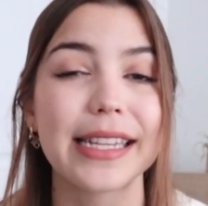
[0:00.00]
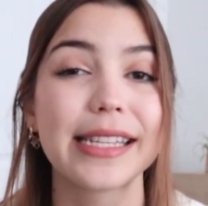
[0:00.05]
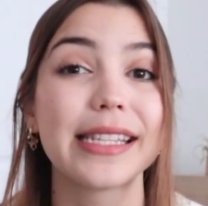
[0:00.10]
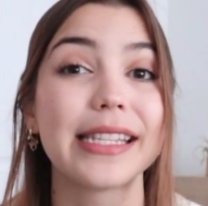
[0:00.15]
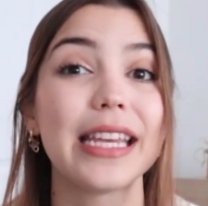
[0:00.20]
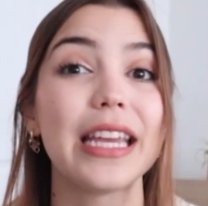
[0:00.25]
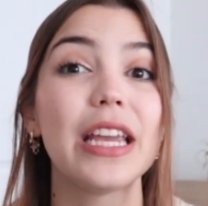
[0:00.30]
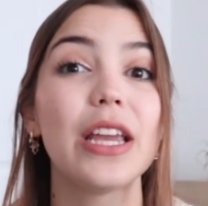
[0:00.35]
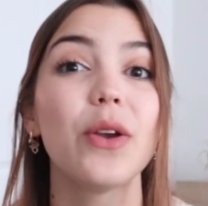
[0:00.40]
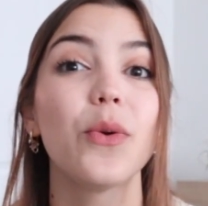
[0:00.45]

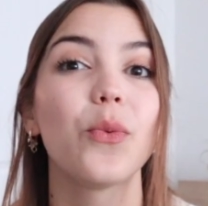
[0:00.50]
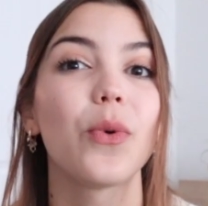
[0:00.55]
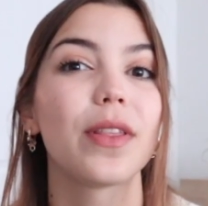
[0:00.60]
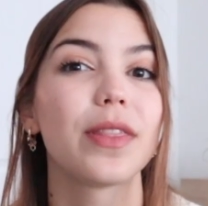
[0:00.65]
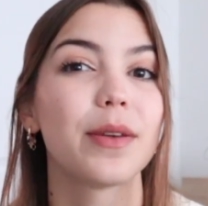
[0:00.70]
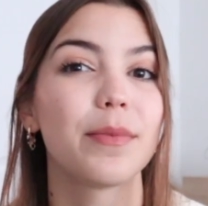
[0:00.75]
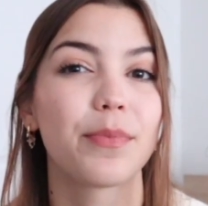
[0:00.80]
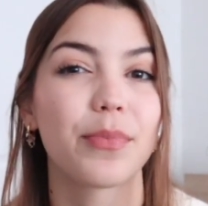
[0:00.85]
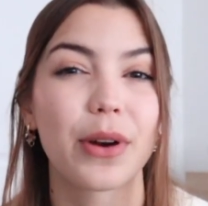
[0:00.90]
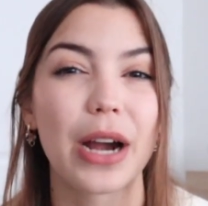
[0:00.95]
see what
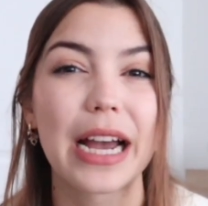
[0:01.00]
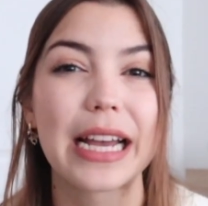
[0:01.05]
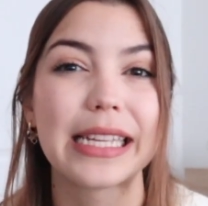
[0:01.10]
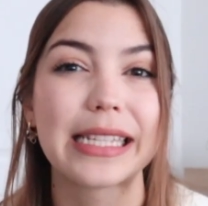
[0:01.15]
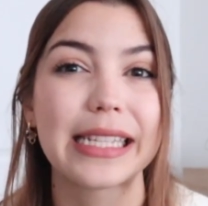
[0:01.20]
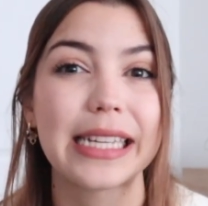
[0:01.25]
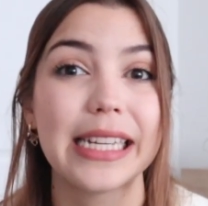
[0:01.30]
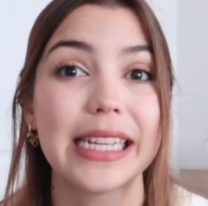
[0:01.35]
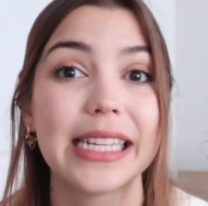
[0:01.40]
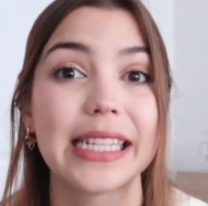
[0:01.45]
the
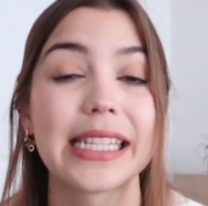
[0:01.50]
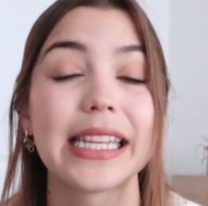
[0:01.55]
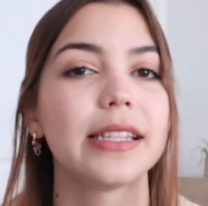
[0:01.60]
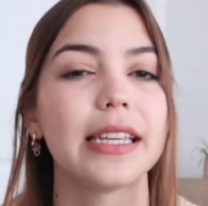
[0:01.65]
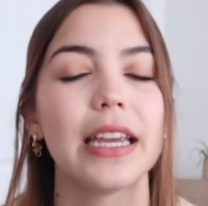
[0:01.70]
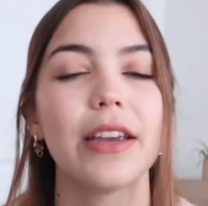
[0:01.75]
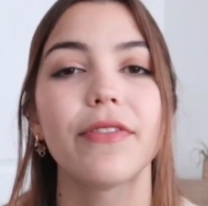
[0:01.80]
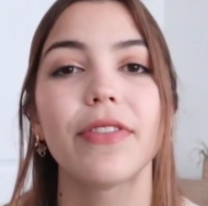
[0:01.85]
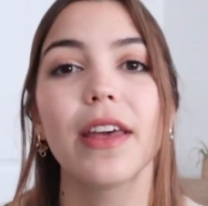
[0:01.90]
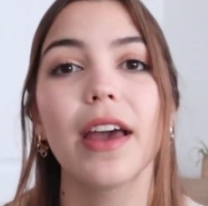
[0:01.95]
price is,
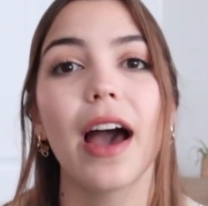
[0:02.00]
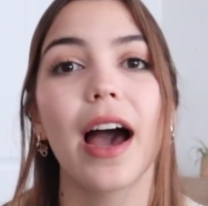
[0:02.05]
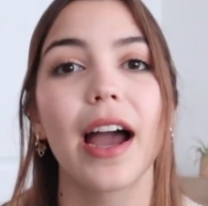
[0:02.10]
see if the